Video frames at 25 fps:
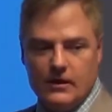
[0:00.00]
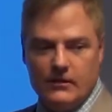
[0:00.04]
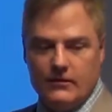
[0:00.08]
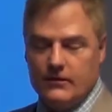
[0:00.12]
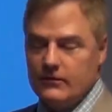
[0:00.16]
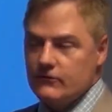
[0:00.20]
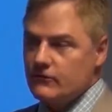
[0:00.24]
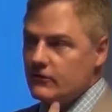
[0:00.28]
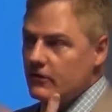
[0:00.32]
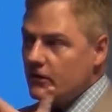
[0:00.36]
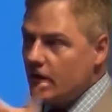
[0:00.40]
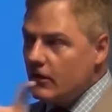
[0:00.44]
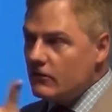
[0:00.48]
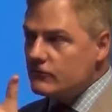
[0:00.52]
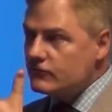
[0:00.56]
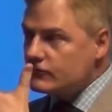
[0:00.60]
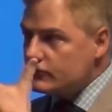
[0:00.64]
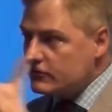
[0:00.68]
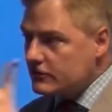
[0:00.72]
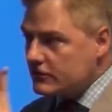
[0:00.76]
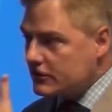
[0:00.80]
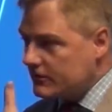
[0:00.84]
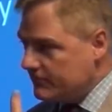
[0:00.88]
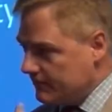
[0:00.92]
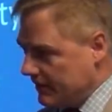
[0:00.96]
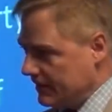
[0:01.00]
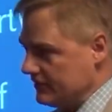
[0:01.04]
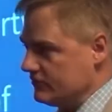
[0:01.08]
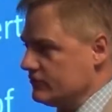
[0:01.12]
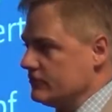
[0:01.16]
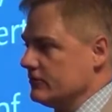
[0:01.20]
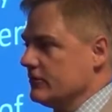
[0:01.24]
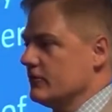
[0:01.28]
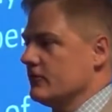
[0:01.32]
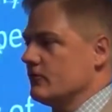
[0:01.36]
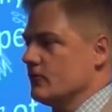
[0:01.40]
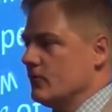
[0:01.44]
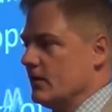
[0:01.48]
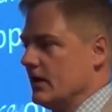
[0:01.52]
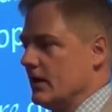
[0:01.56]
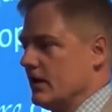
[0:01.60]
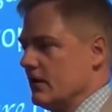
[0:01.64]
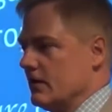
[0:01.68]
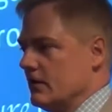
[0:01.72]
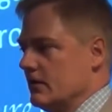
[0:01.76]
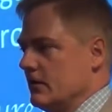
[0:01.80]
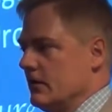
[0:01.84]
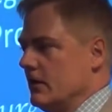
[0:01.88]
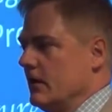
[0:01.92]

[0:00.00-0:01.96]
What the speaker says: There's a cultural dimension as well.